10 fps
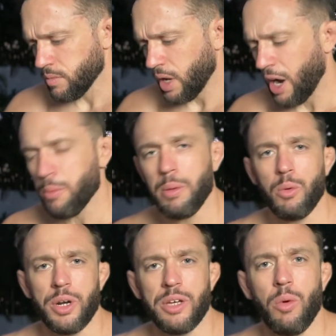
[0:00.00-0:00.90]
I remember
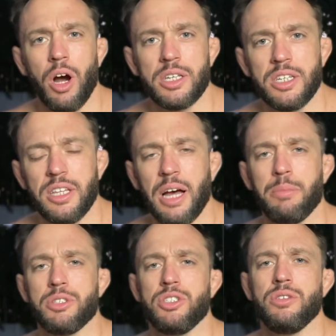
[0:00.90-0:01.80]
when he walked into that
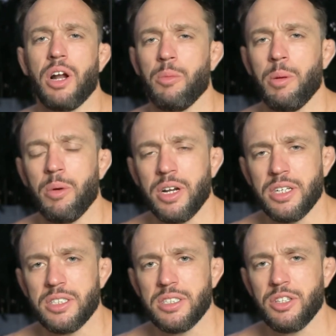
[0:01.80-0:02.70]
platoon, I remember
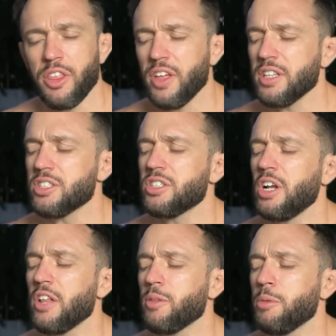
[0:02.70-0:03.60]
his the thing that stood
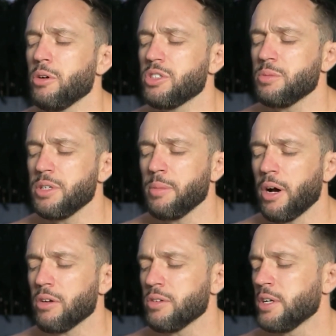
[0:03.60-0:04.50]
out the most to me
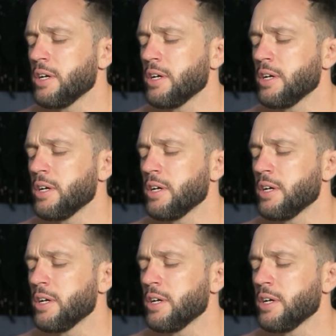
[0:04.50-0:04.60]
about